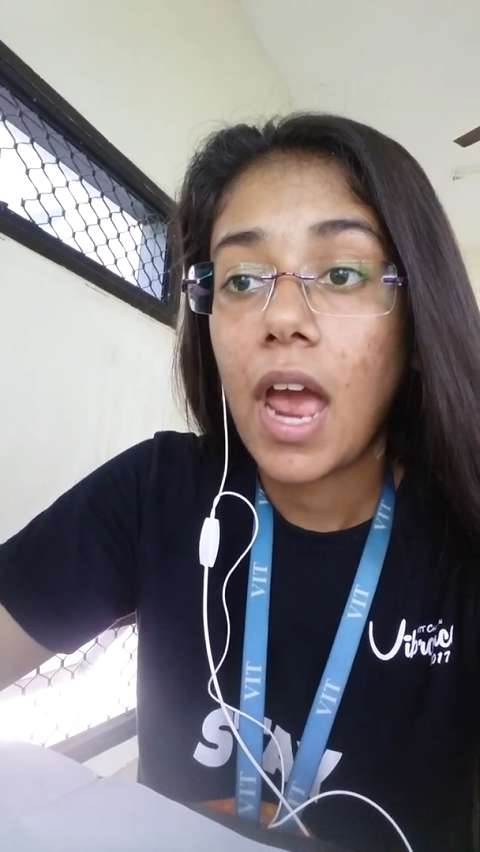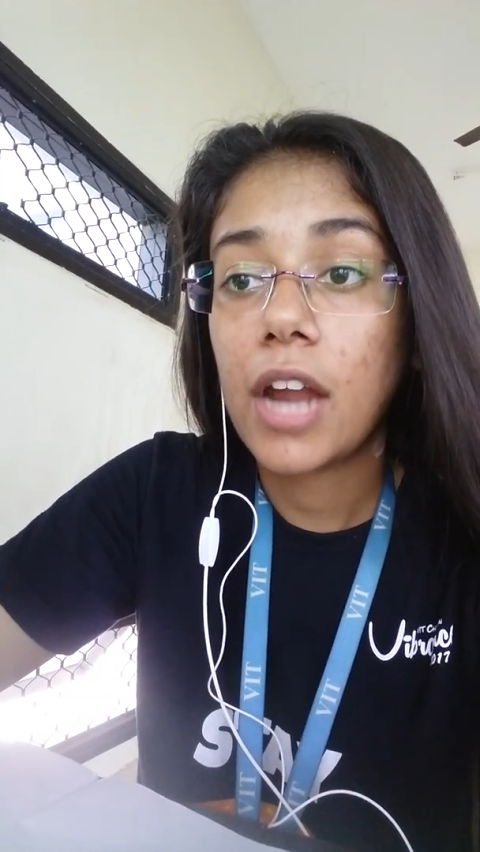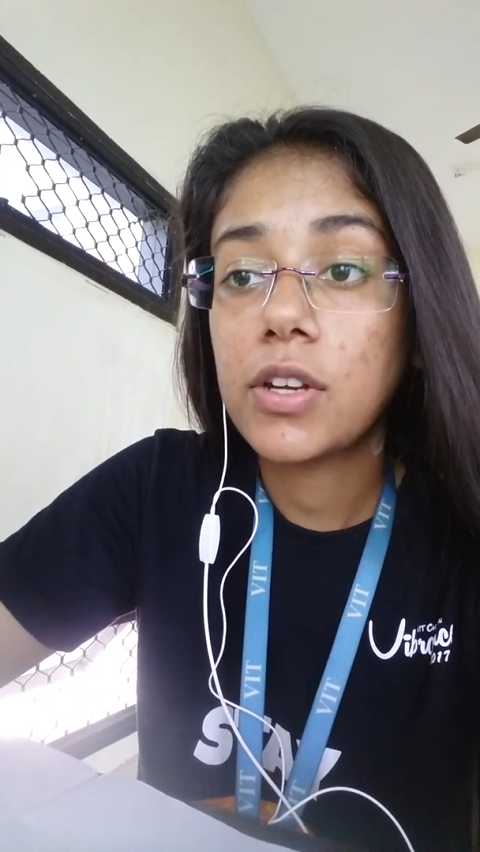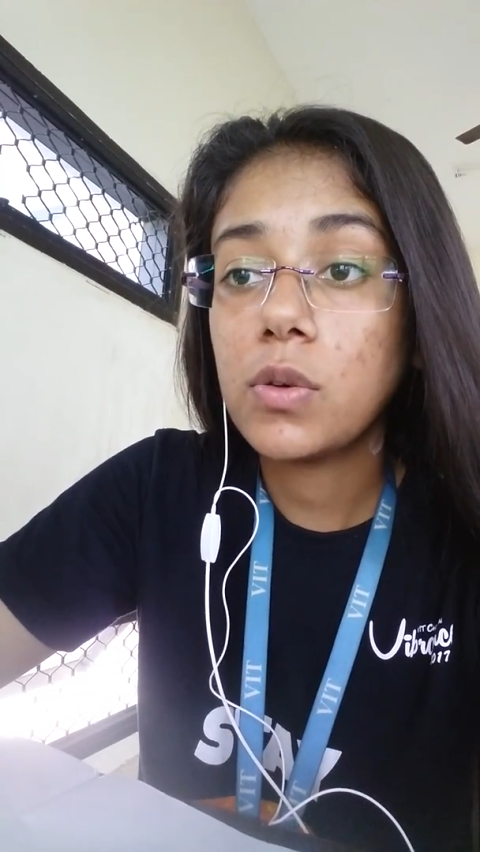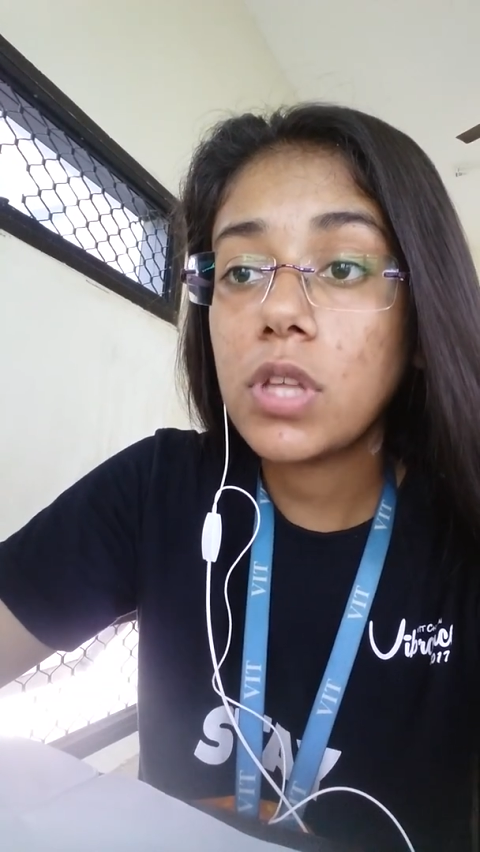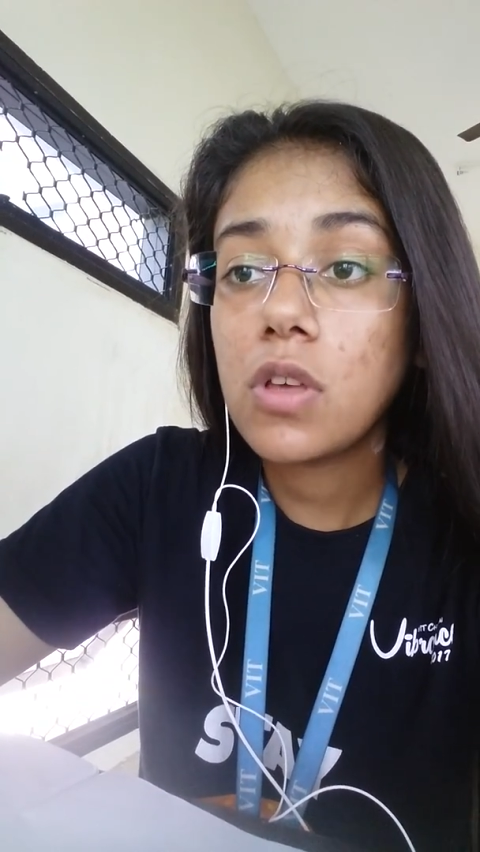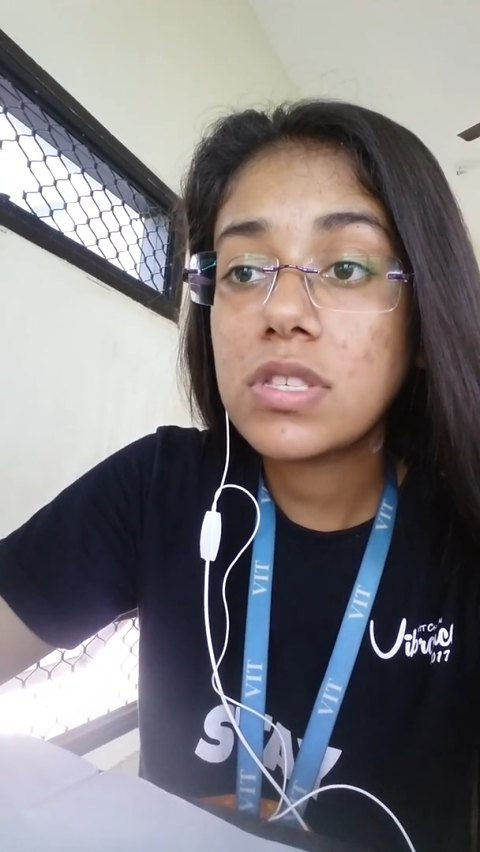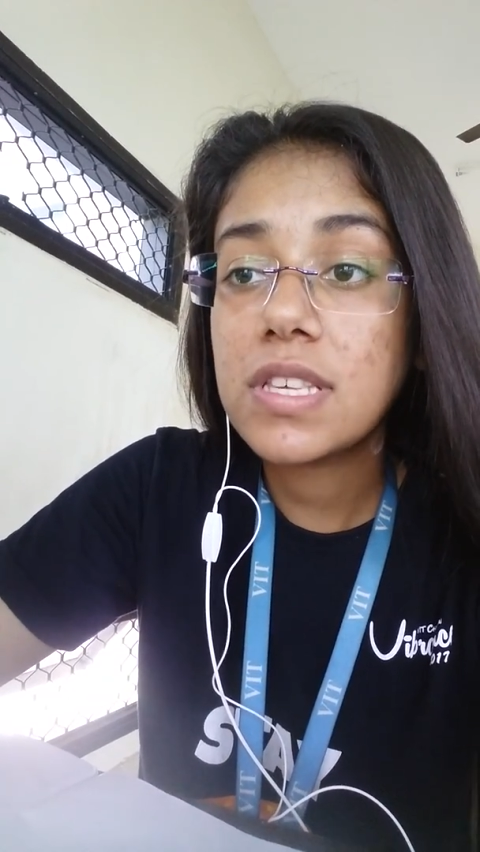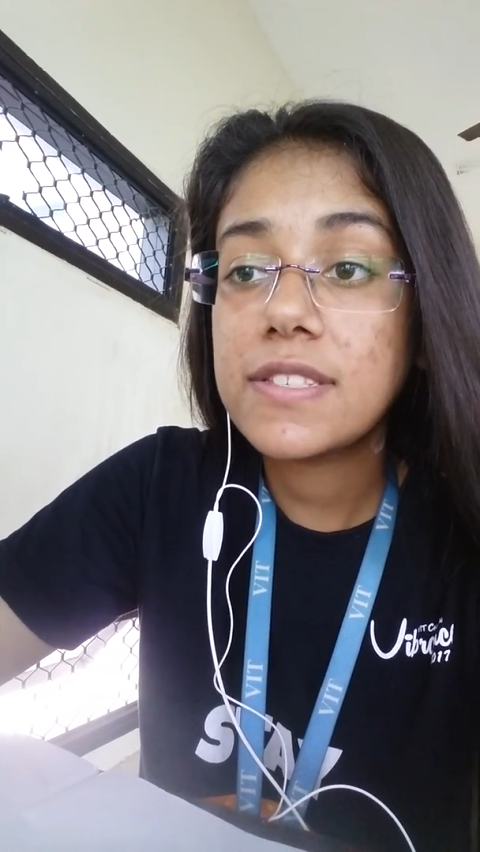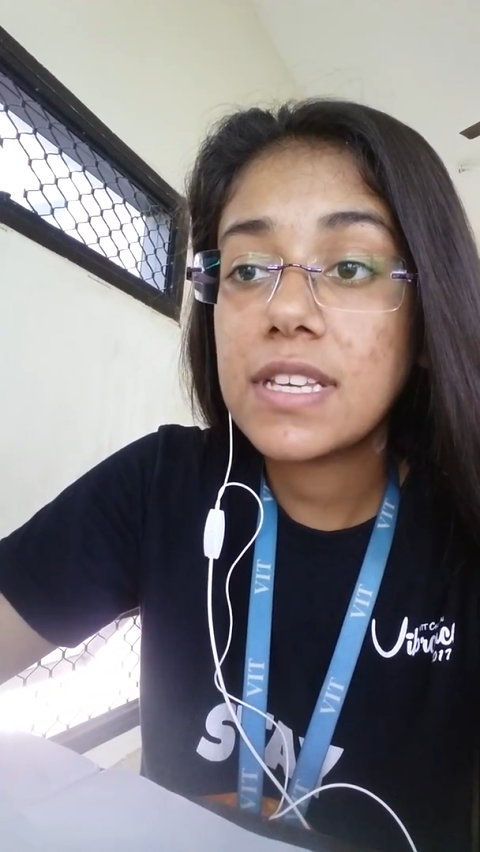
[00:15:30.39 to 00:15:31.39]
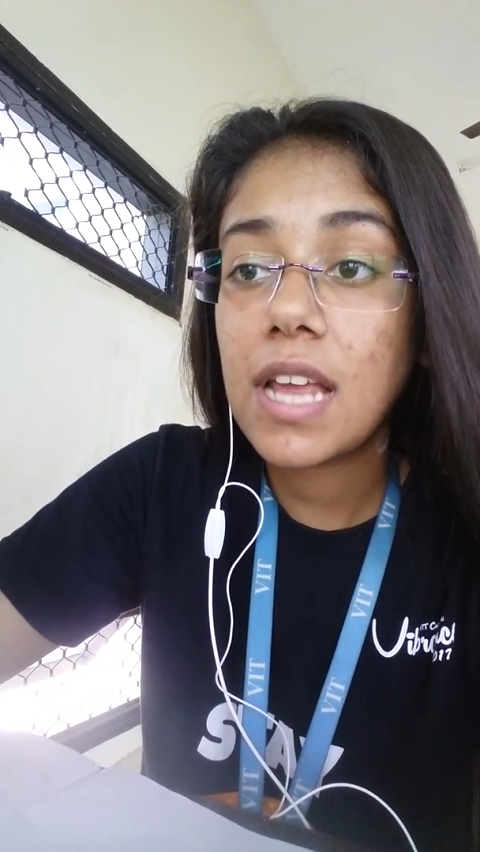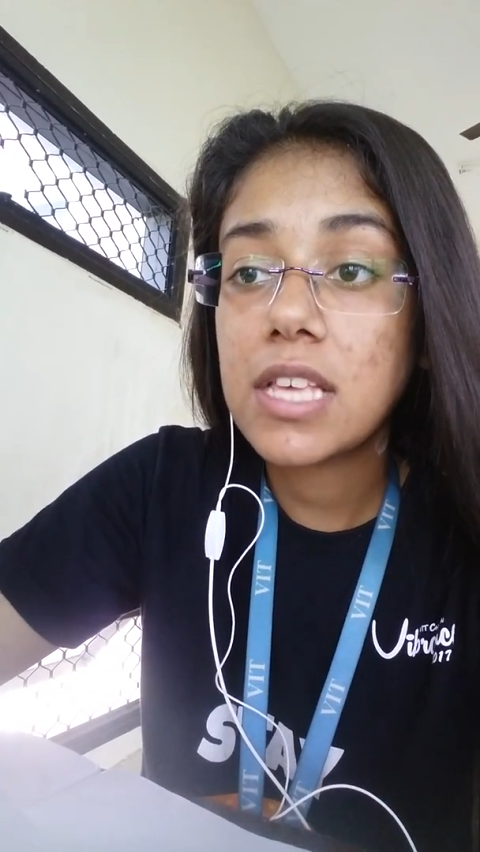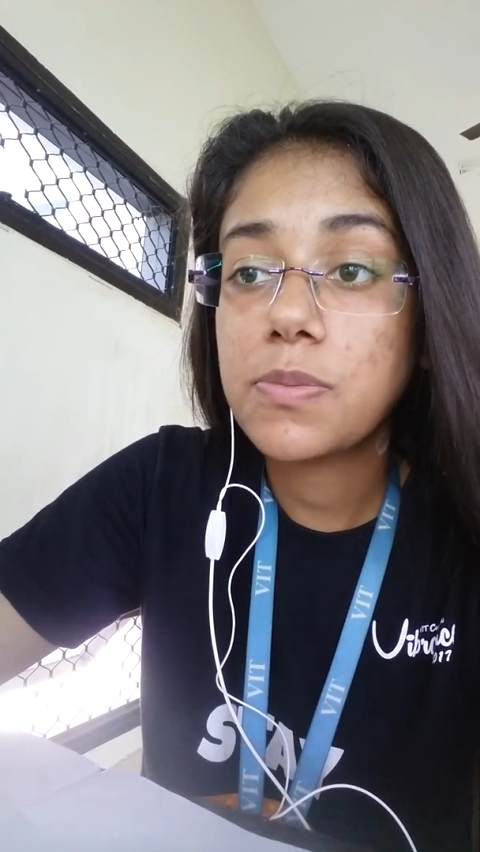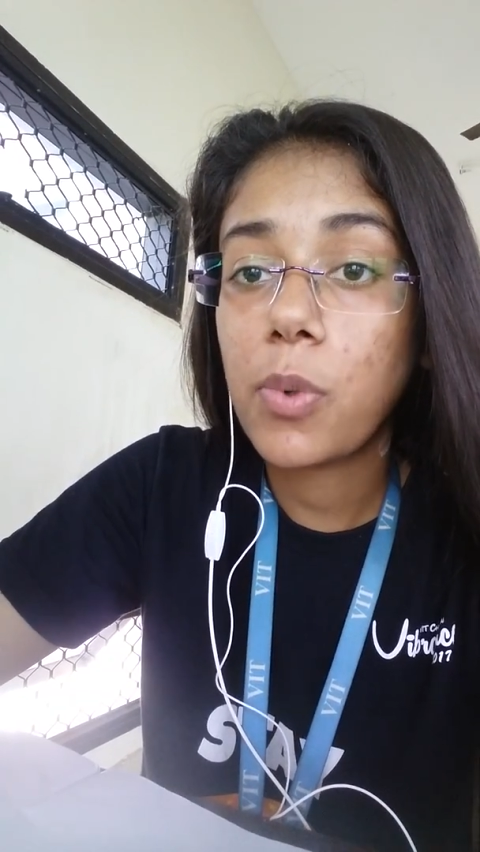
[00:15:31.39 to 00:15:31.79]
and 2016 has